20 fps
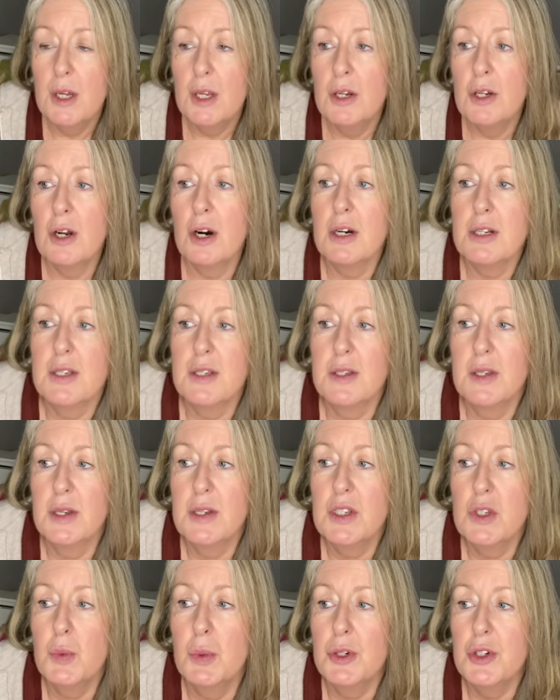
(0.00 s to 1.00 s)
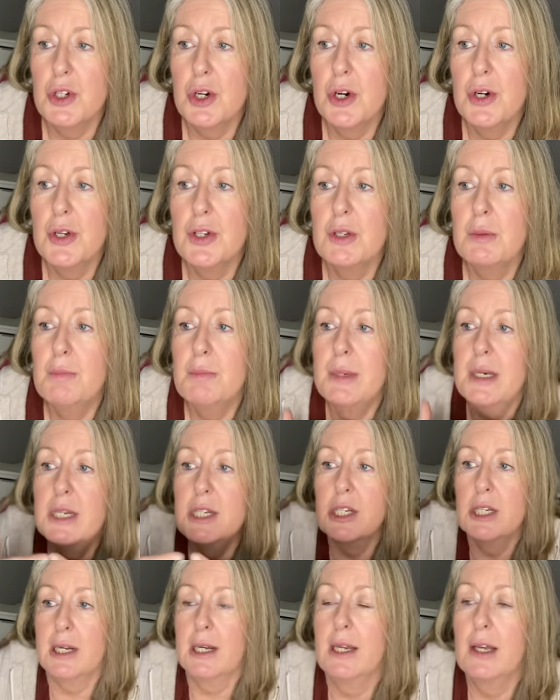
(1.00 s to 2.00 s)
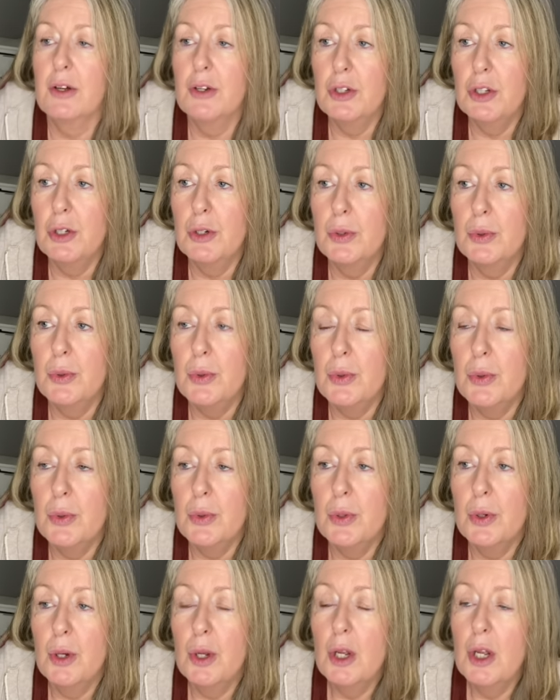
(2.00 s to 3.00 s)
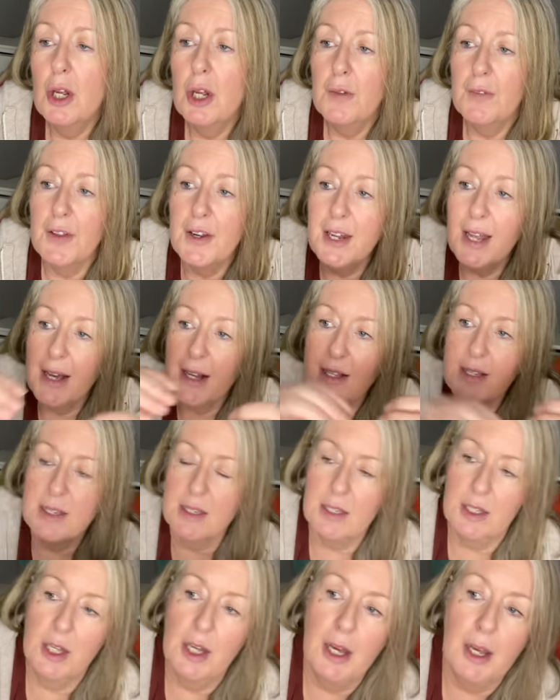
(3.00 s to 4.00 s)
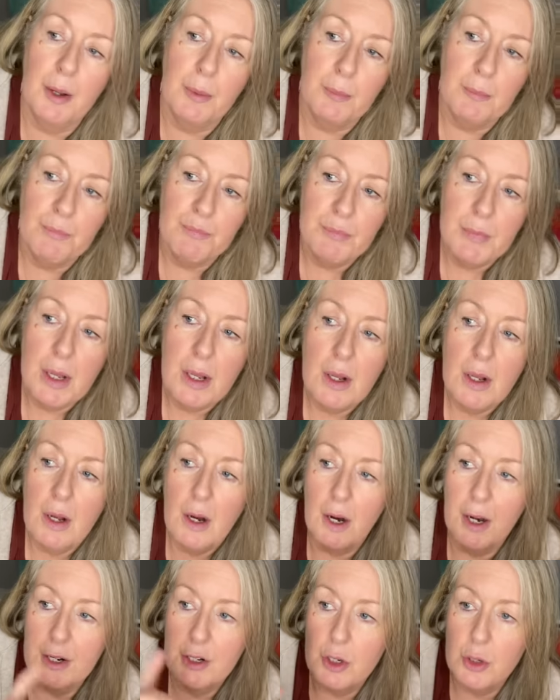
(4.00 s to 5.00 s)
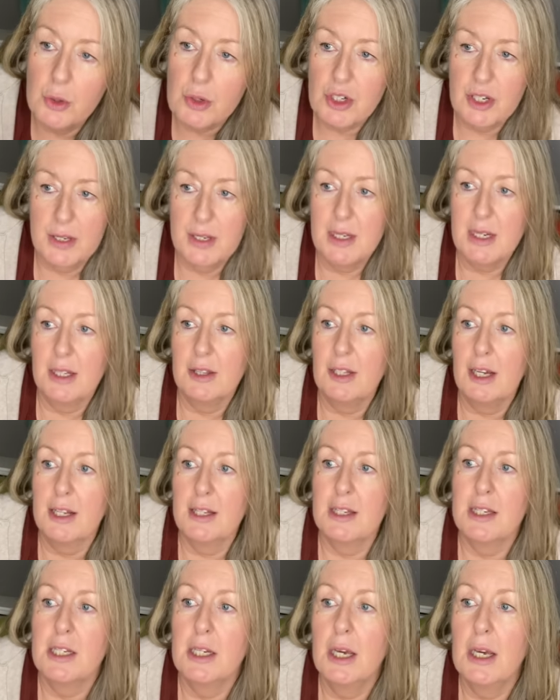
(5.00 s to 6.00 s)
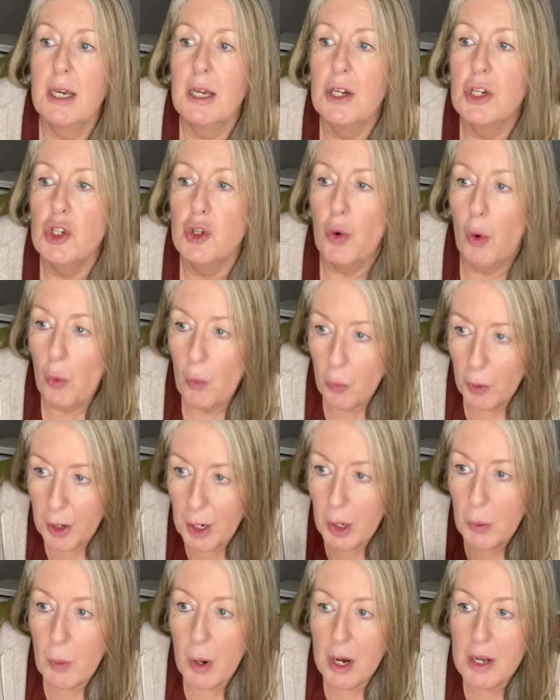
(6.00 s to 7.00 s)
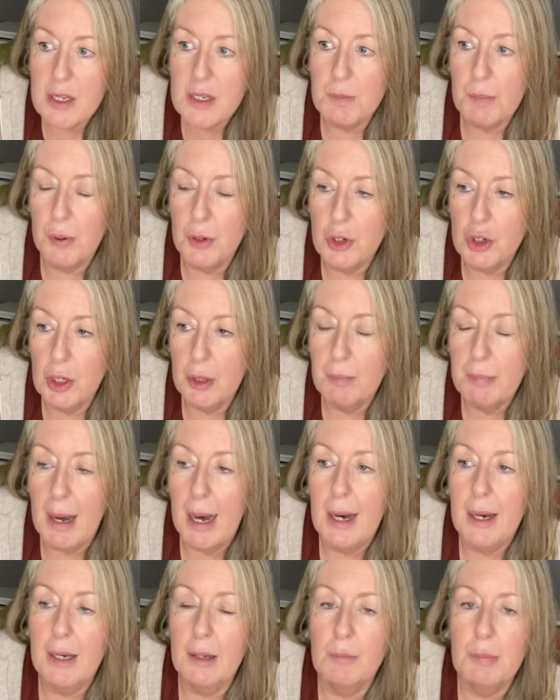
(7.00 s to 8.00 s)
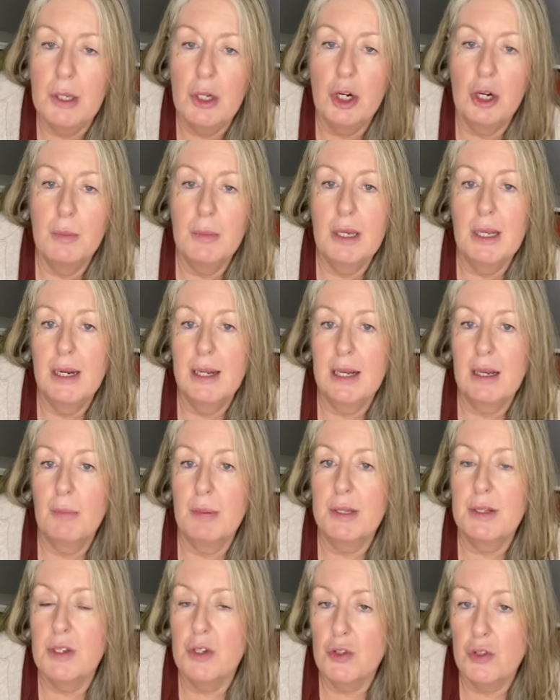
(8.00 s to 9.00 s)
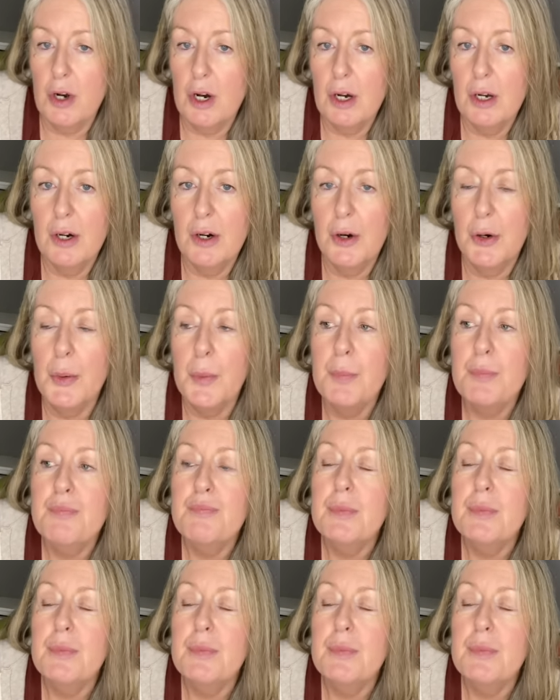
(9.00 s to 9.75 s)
Narcissists will turn it immediately on you. The next thing I noticed at that stage when I was pushing back and becoming a little bit stronger